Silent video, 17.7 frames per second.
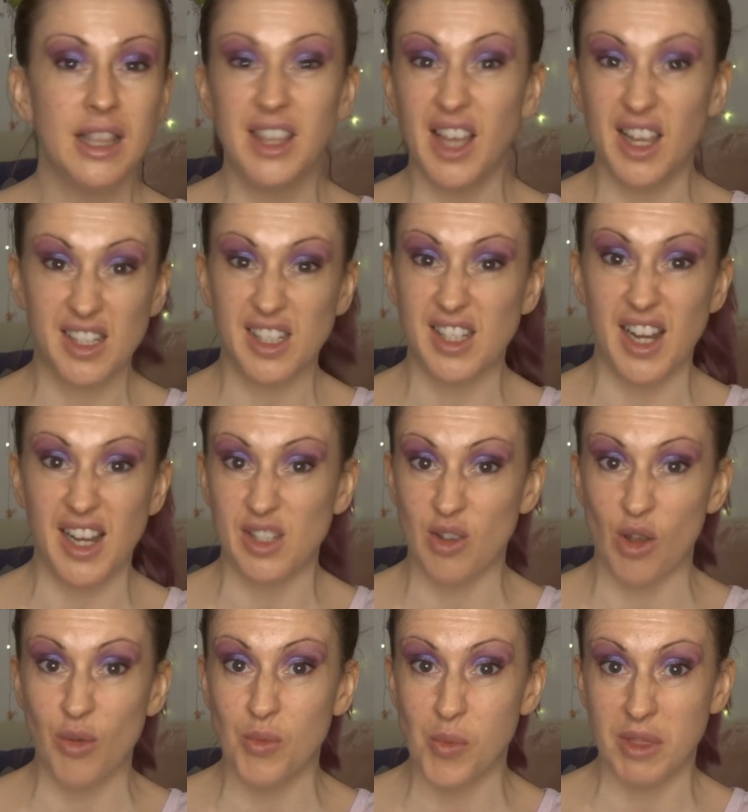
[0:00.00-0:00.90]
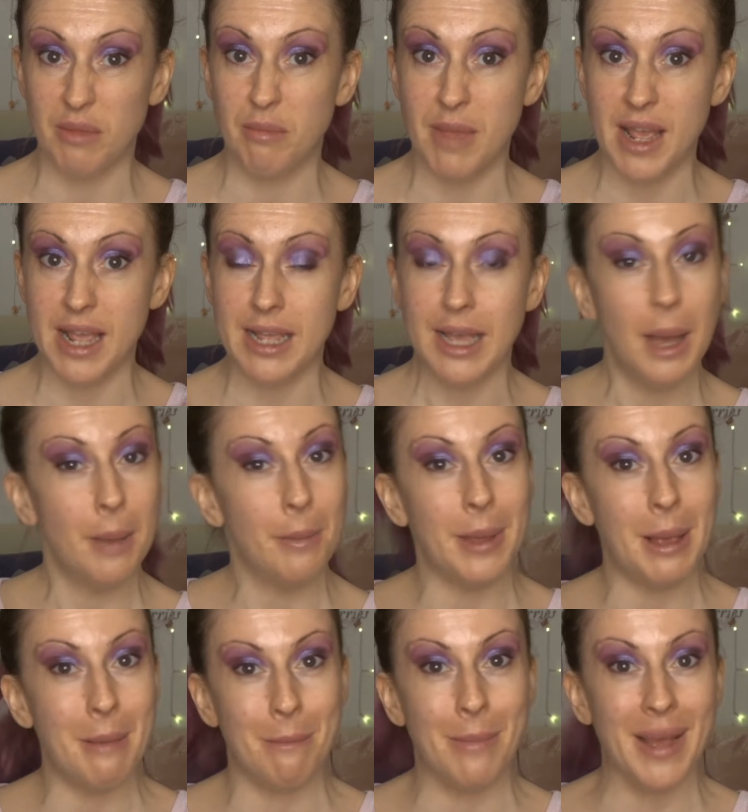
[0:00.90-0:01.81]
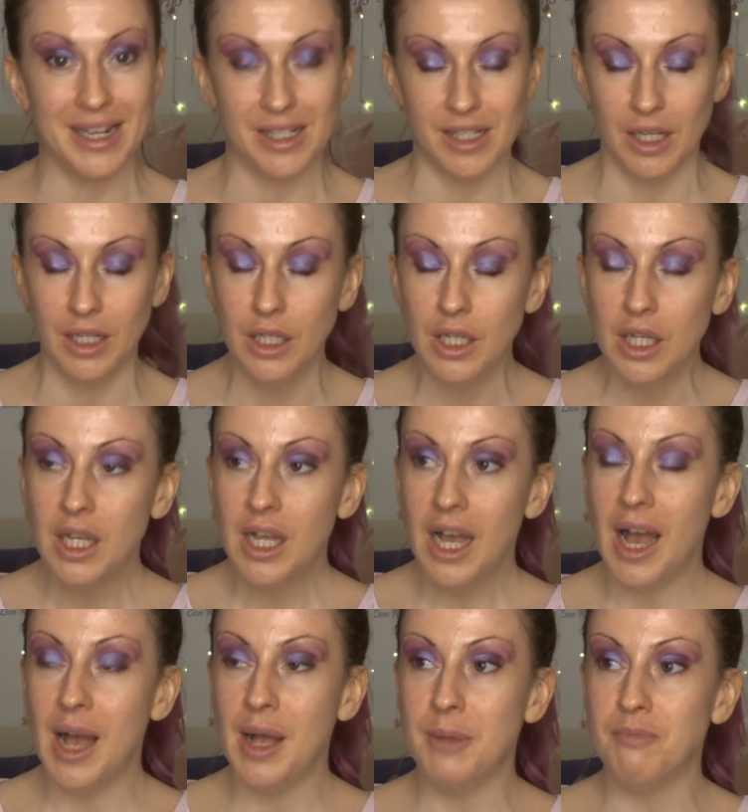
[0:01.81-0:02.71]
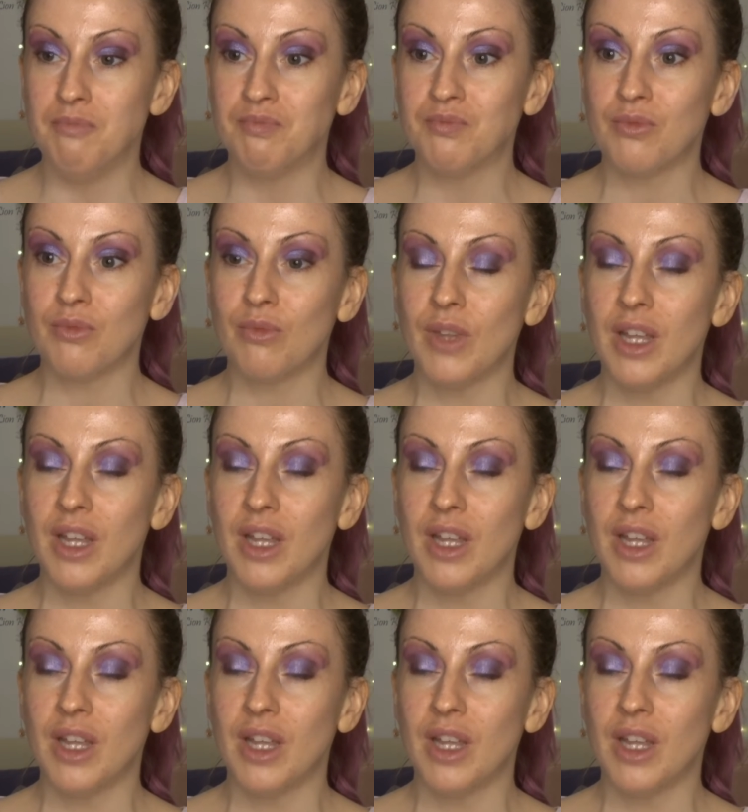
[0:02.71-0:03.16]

that stays on with me a bit better um,